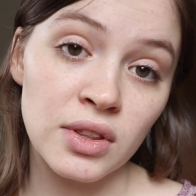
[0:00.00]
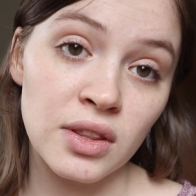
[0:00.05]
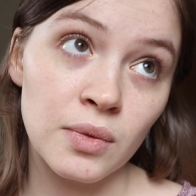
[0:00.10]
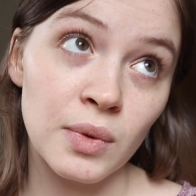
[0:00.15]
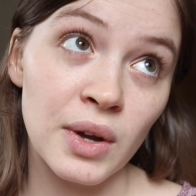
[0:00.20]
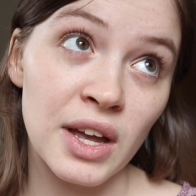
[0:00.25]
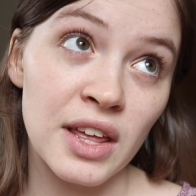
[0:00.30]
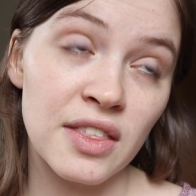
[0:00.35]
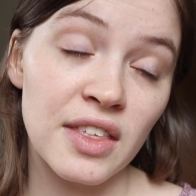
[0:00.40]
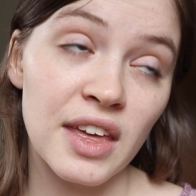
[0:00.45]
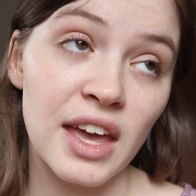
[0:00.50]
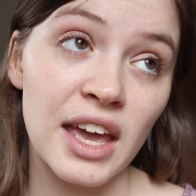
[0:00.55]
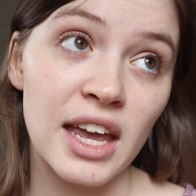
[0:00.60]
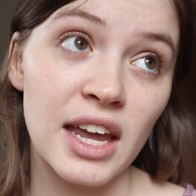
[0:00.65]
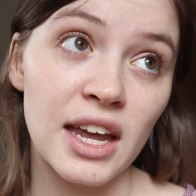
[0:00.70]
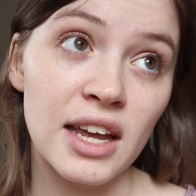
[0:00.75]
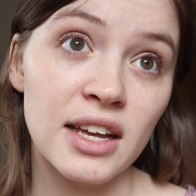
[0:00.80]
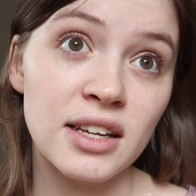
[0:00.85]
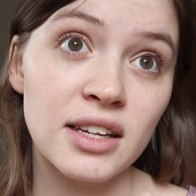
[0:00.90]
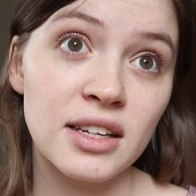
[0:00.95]
with
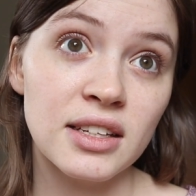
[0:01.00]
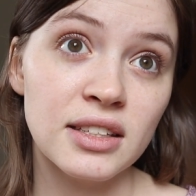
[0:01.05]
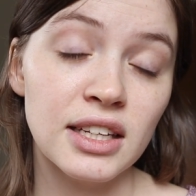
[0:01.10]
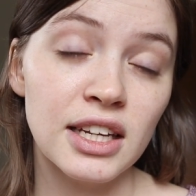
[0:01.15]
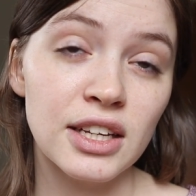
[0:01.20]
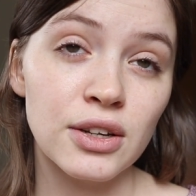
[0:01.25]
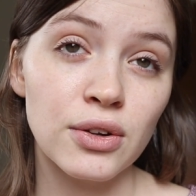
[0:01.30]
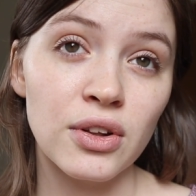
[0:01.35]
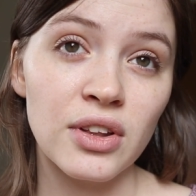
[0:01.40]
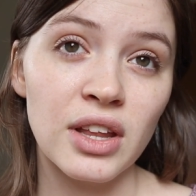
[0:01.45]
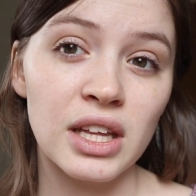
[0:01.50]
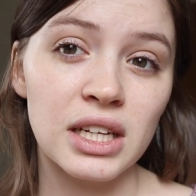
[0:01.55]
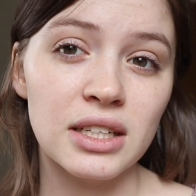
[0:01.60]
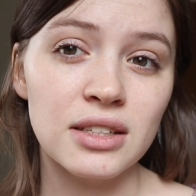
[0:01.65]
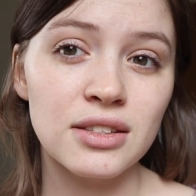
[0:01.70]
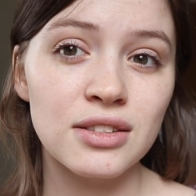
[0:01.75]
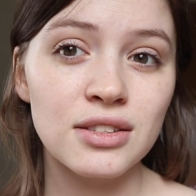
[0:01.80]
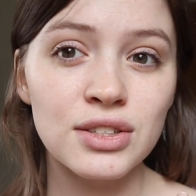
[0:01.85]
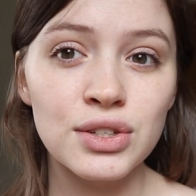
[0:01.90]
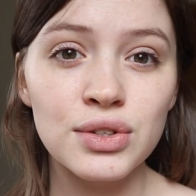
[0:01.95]
a needle that
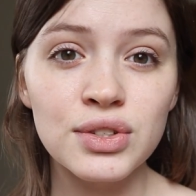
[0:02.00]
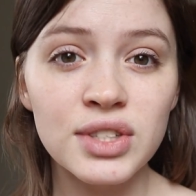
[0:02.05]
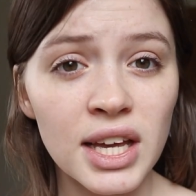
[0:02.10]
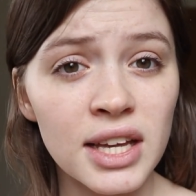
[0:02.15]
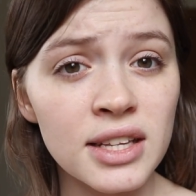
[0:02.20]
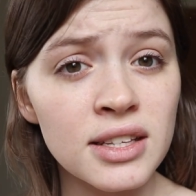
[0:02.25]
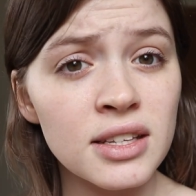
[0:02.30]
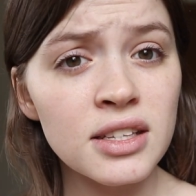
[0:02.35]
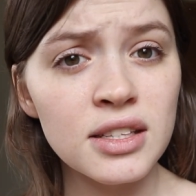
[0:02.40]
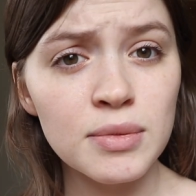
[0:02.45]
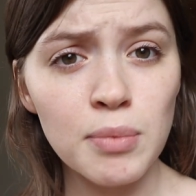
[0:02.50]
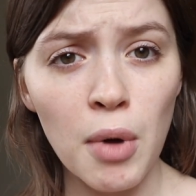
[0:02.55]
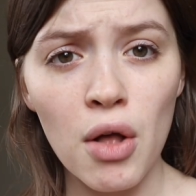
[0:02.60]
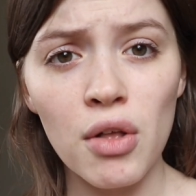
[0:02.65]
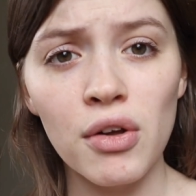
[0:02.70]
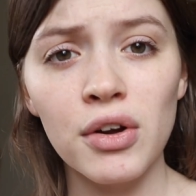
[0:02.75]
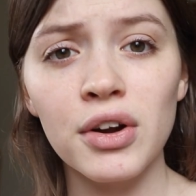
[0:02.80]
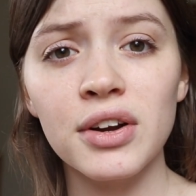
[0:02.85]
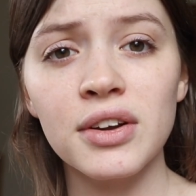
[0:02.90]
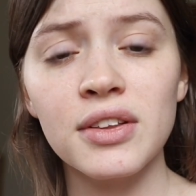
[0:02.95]
is 2 sizes
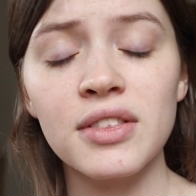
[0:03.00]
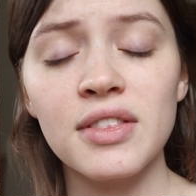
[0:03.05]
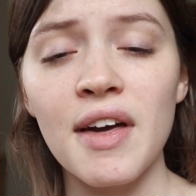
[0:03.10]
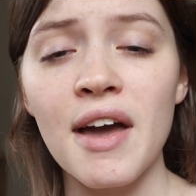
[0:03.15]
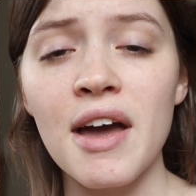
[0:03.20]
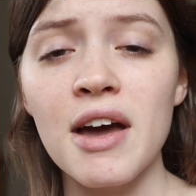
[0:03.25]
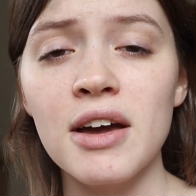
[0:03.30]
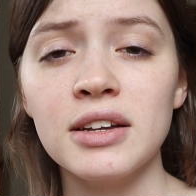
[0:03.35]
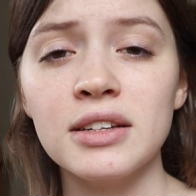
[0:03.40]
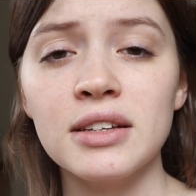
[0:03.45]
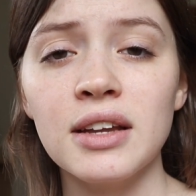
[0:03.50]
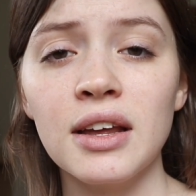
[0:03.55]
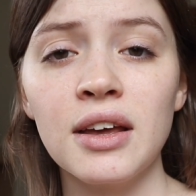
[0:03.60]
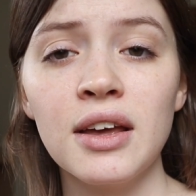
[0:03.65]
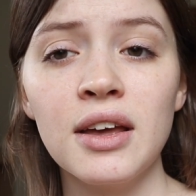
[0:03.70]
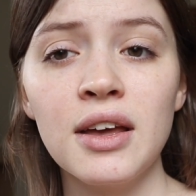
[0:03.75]
smaller than